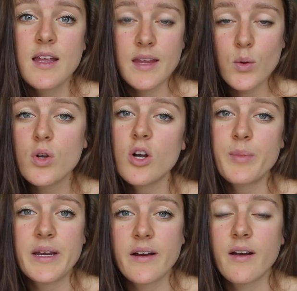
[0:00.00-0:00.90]
They will
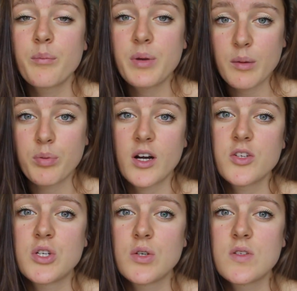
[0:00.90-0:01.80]
come here and pick
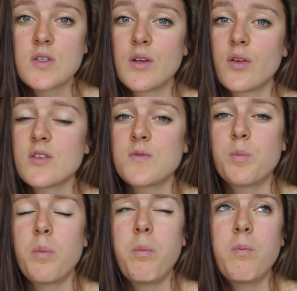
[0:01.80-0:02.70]
produce. You know, there's
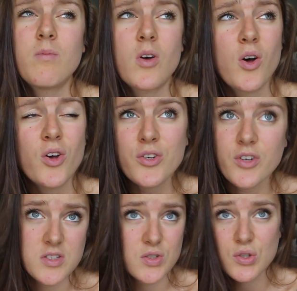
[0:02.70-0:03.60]

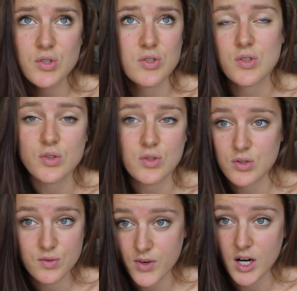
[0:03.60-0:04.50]
hundreds and hundreds and
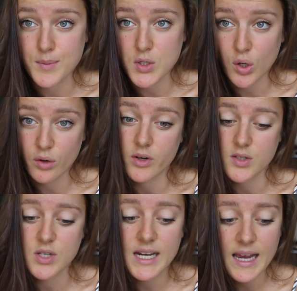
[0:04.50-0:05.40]
hundreds of farms all over
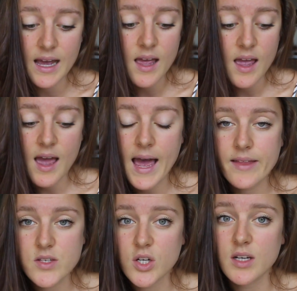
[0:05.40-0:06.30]
Australia,
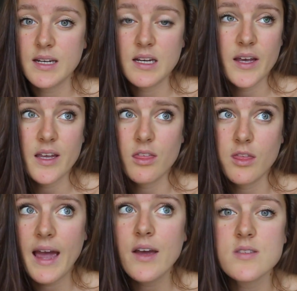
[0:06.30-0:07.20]
and there's currently like
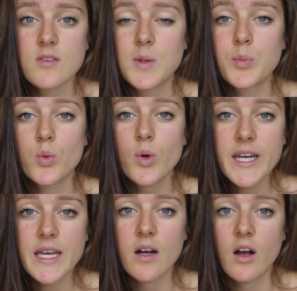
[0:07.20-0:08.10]
thousands of people
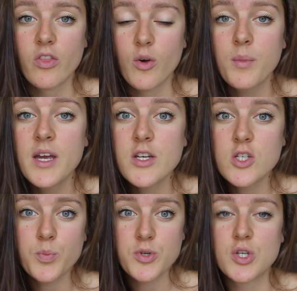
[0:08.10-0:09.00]
working on them
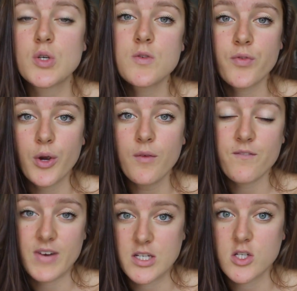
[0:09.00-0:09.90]
to produce fruit
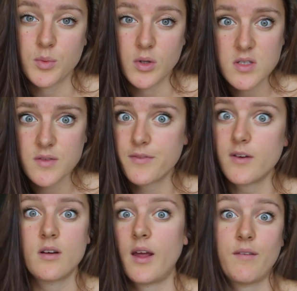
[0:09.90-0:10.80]
and vegetables
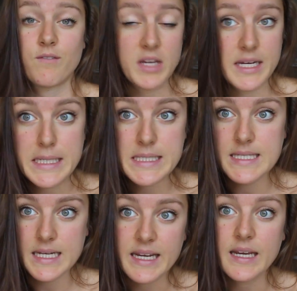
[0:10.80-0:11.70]
for like
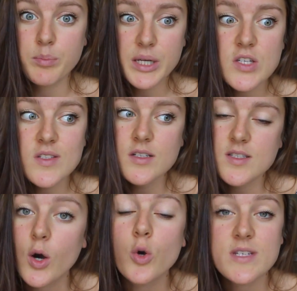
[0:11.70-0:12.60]
vegans to eat because they're
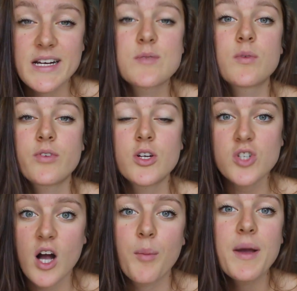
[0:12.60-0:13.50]
so desperate for a
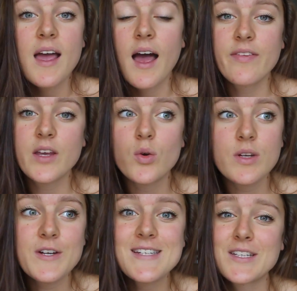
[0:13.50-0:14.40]
job. And the
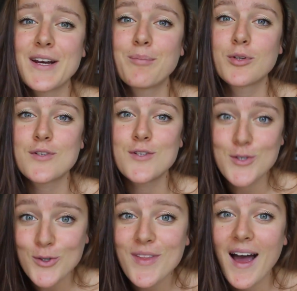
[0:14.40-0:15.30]
only reason they're able to
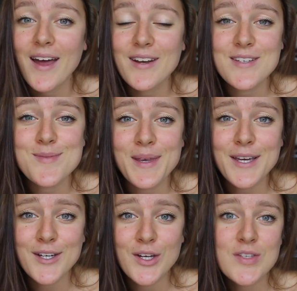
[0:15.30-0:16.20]
do that is
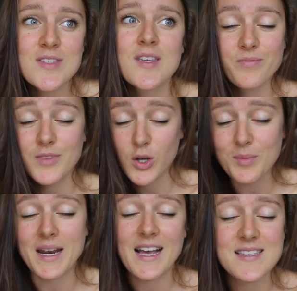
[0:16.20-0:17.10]
because the
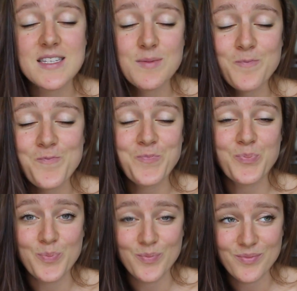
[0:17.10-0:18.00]
government
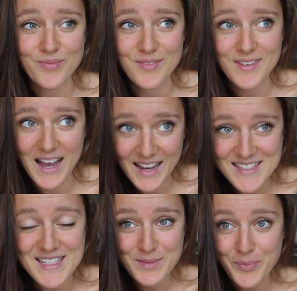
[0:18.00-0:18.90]

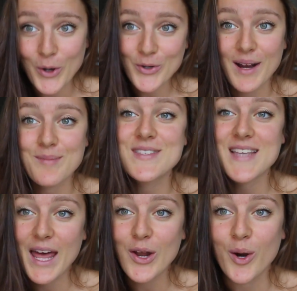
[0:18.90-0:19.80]
has these programs
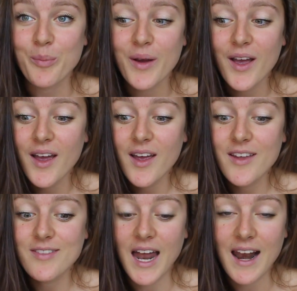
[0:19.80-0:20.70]
set up
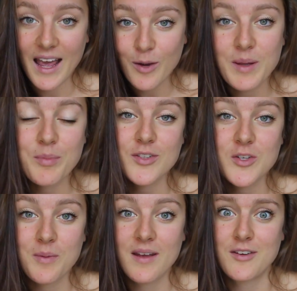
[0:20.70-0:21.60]
that allow people to
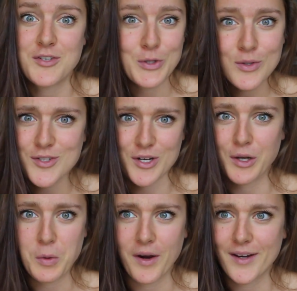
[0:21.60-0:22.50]
come in and do the
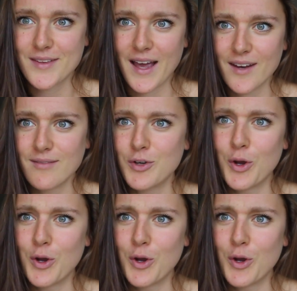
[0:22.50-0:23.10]
dirty work that